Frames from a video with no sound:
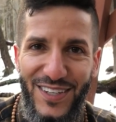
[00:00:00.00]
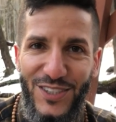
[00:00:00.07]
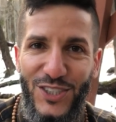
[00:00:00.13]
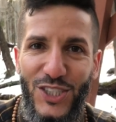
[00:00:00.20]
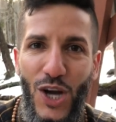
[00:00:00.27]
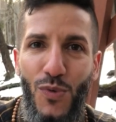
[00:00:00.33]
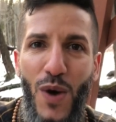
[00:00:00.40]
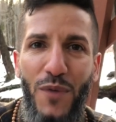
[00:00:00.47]

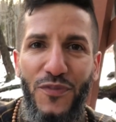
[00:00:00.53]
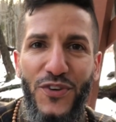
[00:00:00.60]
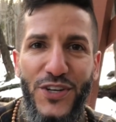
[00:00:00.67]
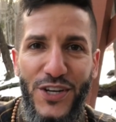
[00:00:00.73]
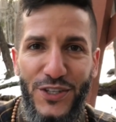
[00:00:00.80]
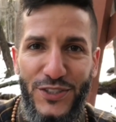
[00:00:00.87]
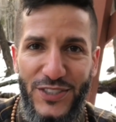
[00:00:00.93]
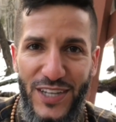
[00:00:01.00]
Show up for
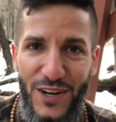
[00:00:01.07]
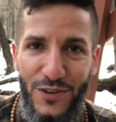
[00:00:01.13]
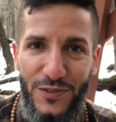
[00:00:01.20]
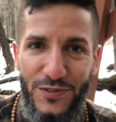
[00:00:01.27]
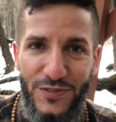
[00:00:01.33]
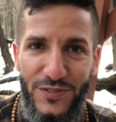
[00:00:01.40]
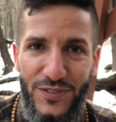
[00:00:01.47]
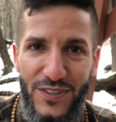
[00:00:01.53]

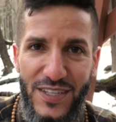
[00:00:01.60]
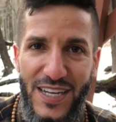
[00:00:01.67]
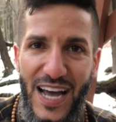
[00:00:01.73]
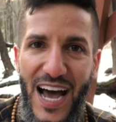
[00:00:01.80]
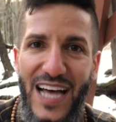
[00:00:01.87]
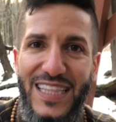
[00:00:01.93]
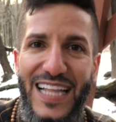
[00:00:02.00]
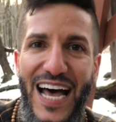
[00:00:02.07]
yourself.
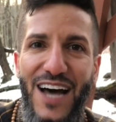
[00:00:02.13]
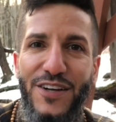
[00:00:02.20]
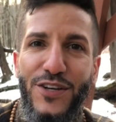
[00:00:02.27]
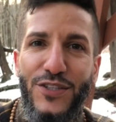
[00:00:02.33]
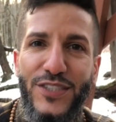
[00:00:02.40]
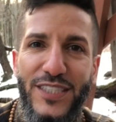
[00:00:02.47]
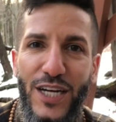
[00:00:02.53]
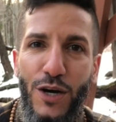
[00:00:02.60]
Allow
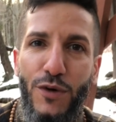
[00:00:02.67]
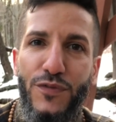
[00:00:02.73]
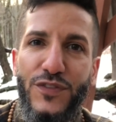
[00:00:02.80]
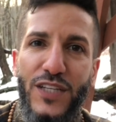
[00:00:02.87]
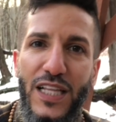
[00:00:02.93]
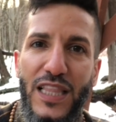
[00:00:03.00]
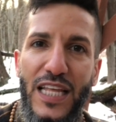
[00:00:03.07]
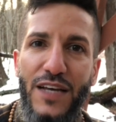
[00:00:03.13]
yourself
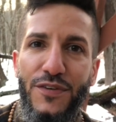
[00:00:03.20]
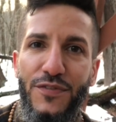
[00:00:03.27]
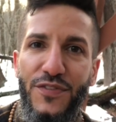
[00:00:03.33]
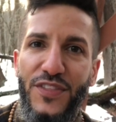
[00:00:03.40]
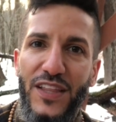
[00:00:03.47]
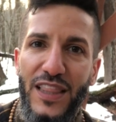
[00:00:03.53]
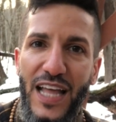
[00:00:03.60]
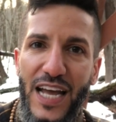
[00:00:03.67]
to live
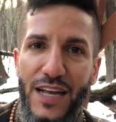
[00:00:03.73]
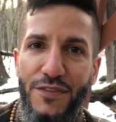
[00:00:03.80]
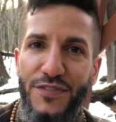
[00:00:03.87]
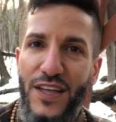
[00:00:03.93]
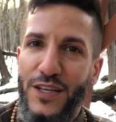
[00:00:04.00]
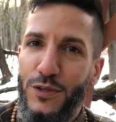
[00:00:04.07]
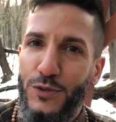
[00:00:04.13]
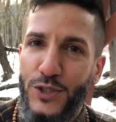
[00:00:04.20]
the life
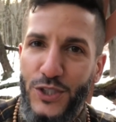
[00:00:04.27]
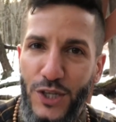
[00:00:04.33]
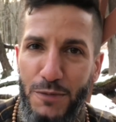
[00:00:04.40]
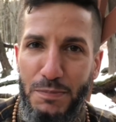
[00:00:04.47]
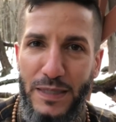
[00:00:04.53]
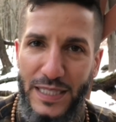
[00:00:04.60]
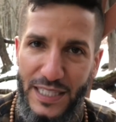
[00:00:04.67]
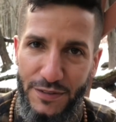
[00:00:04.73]
that you
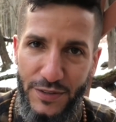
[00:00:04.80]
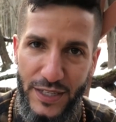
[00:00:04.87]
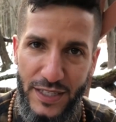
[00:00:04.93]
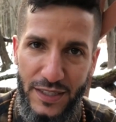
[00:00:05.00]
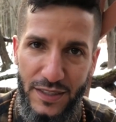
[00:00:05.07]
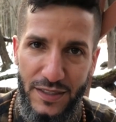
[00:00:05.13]
should be living,